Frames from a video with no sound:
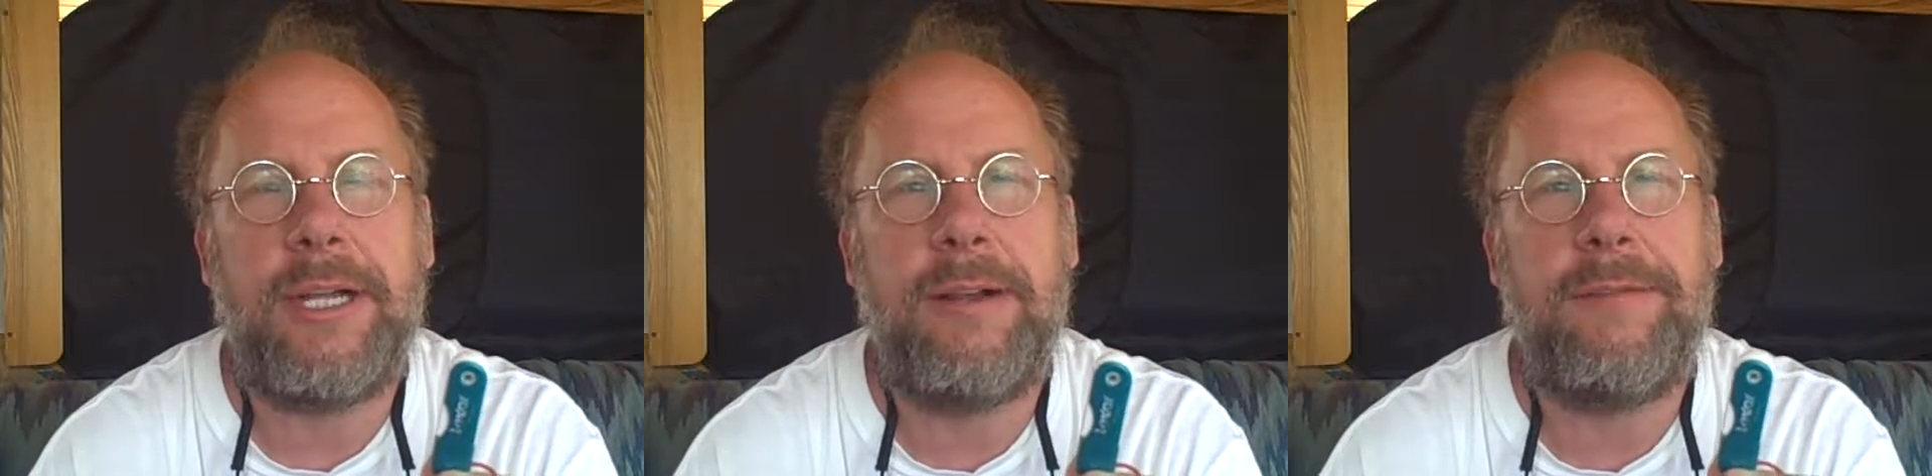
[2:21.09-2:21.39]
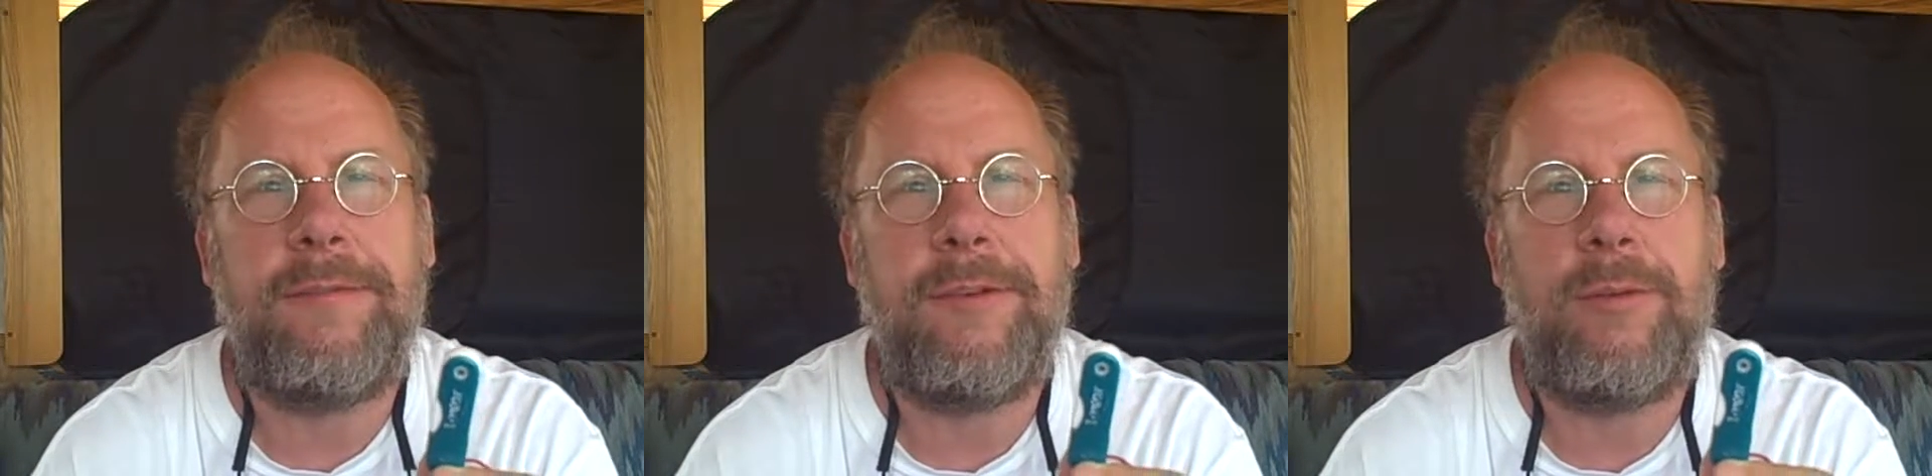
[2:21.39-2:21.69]

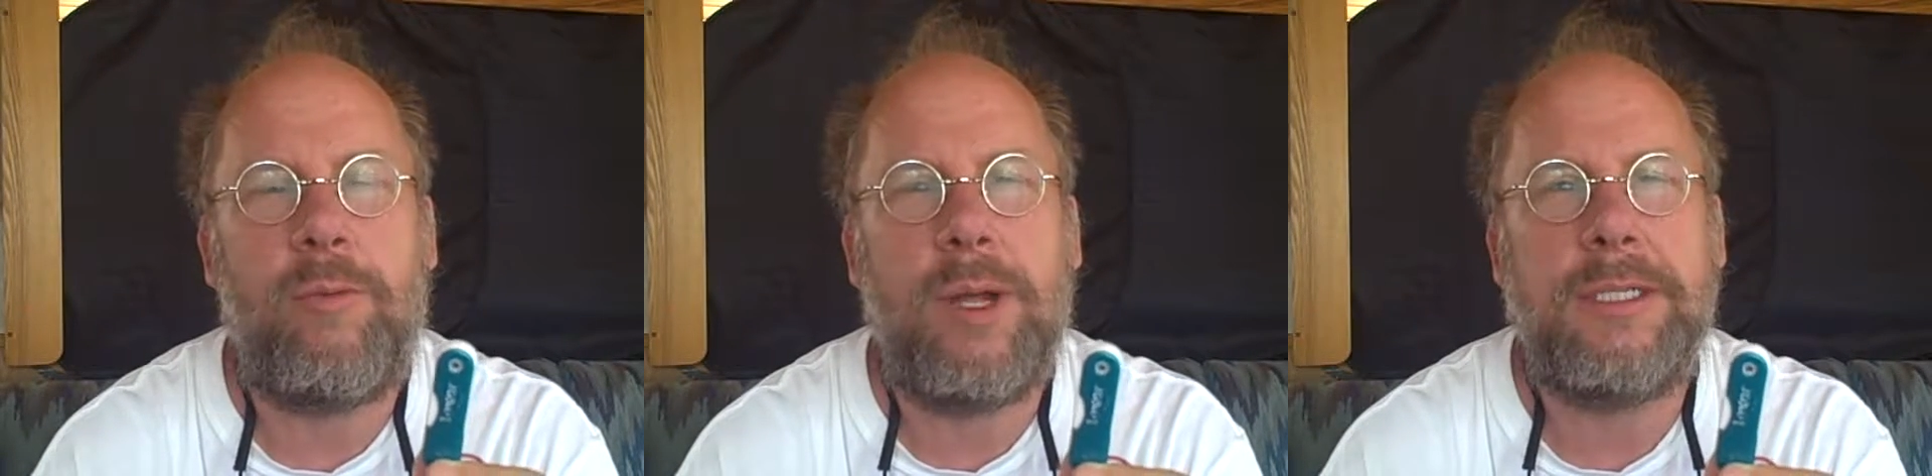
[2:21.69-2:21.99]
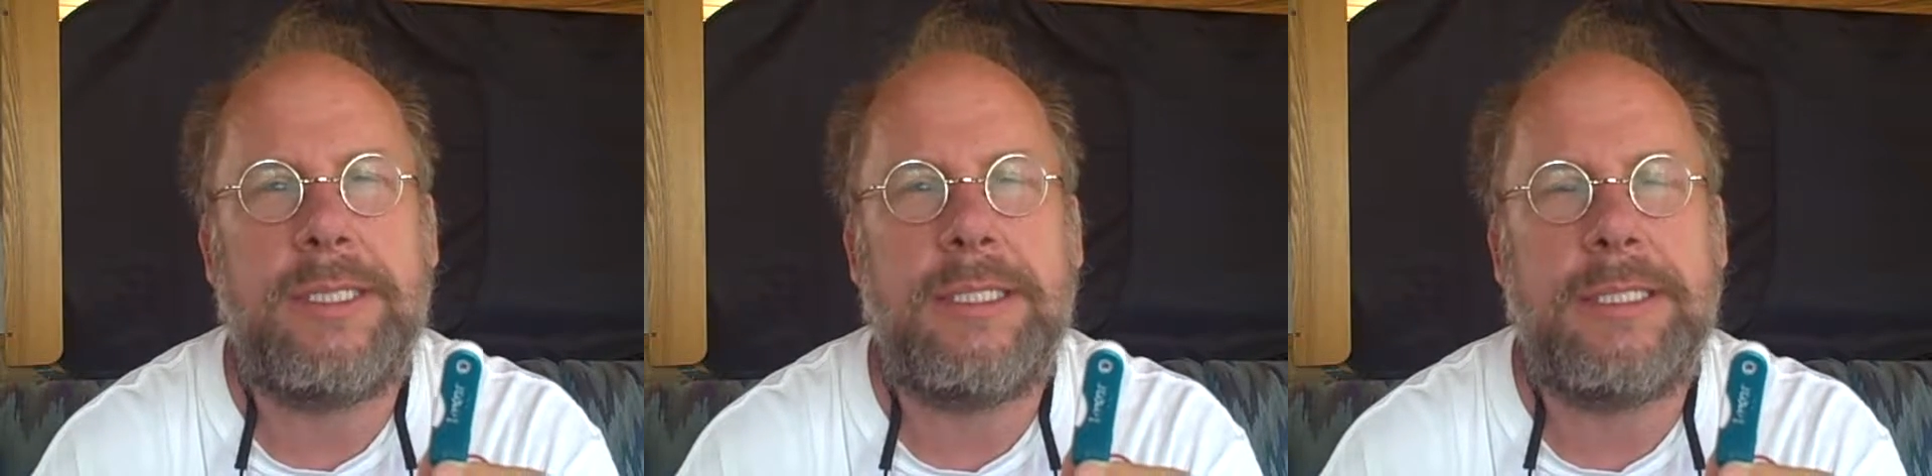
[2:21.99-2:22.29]
of
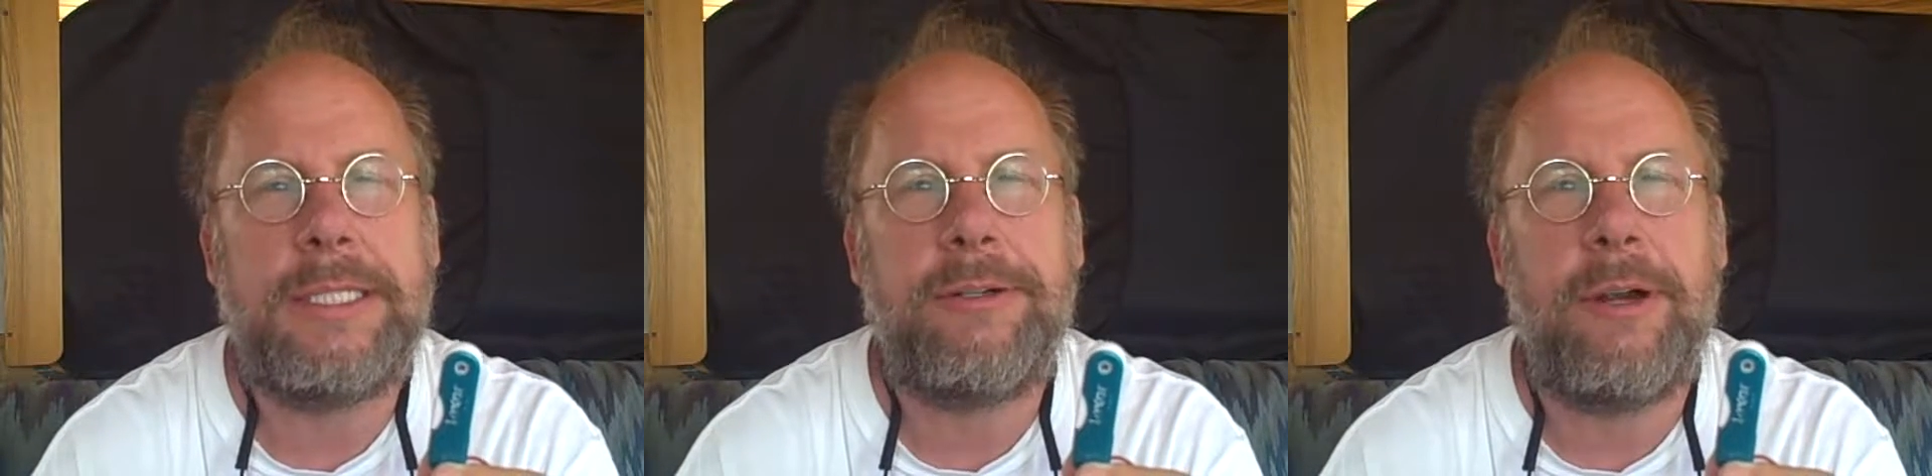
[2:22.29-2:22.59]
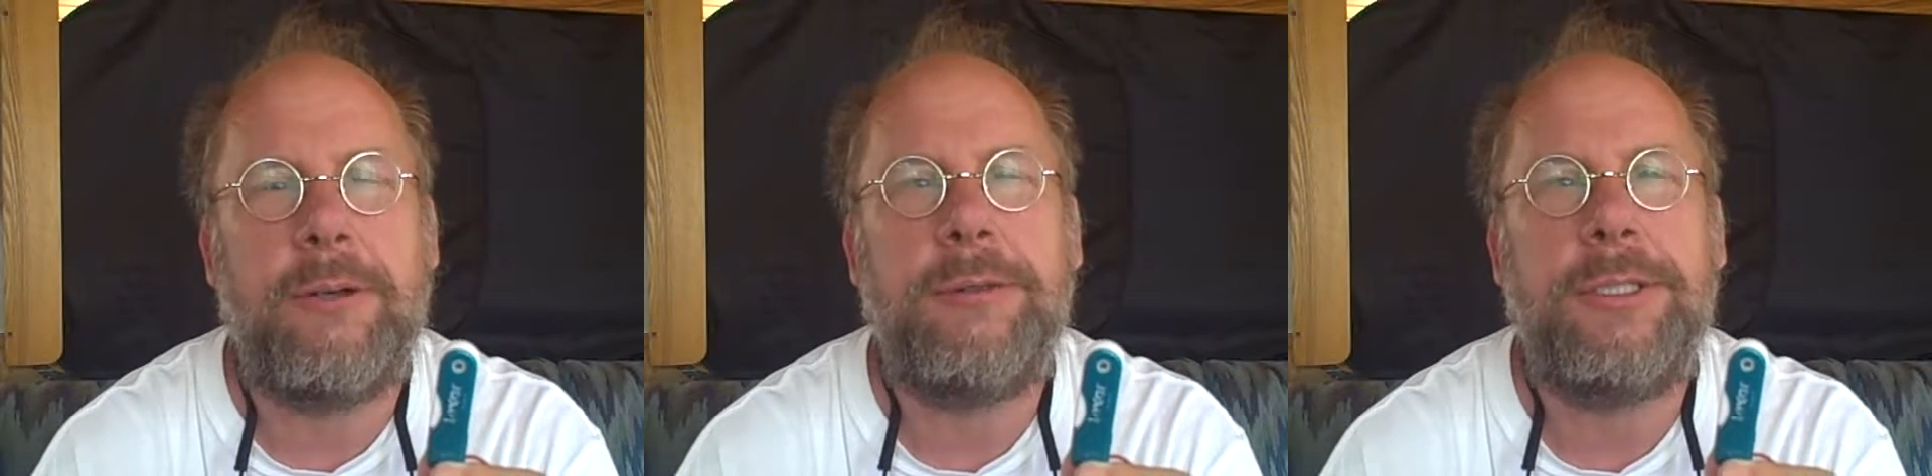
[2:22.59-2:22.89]
ones and
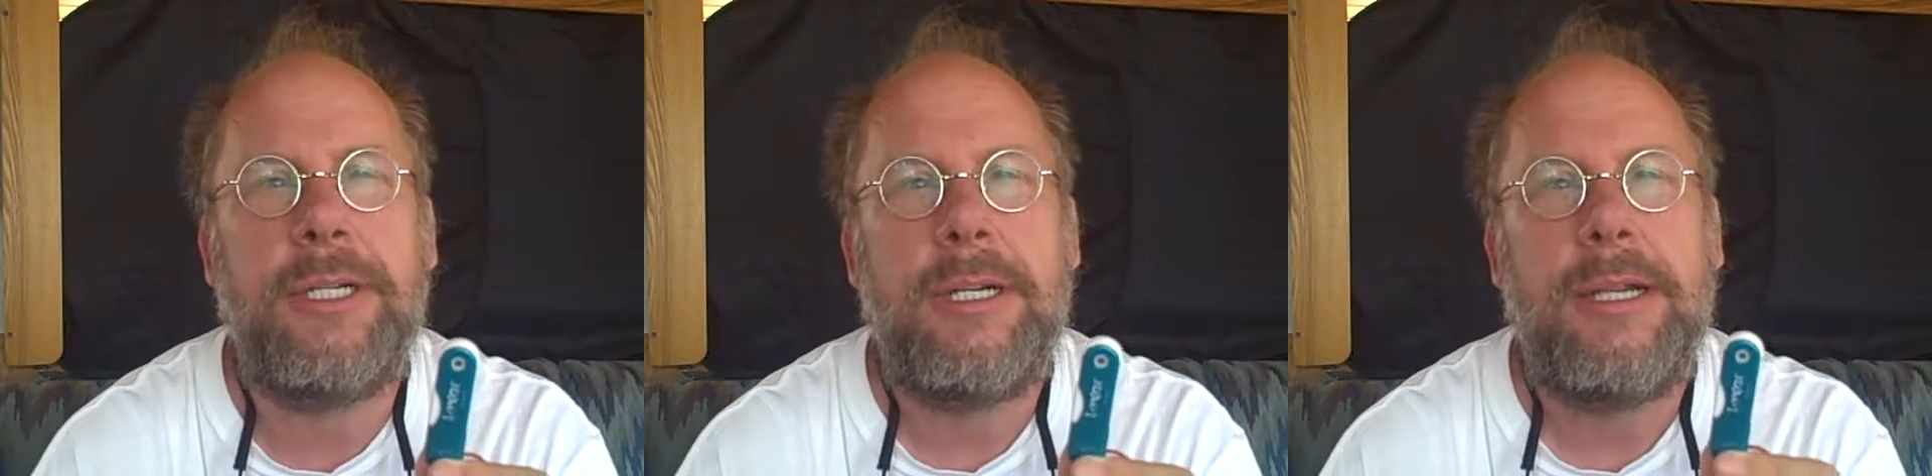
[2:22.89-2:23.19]
zeros